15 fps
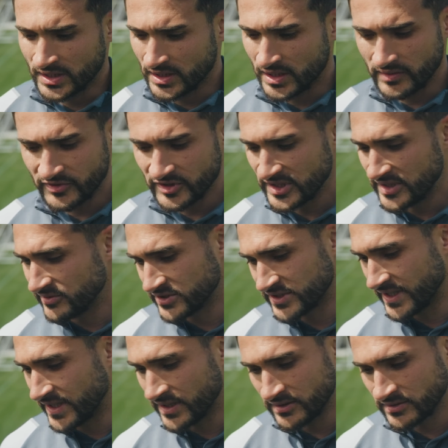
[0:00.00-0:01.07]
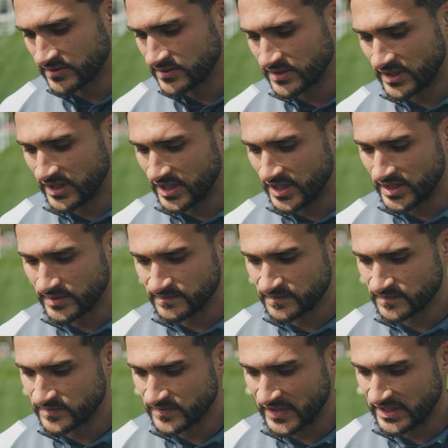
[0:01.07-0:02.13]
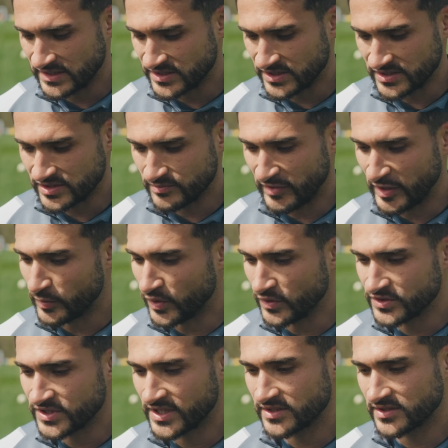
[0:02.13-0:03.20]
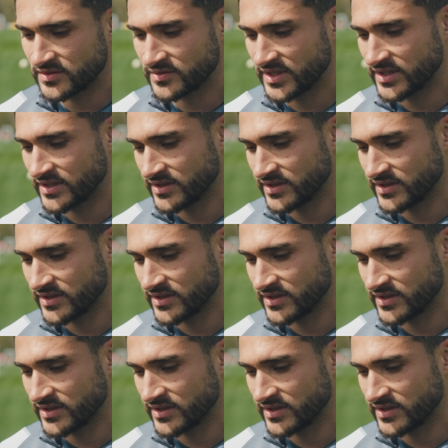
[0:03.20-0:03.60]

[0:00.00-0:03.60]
Comfort level is there. It's just my role changes, right?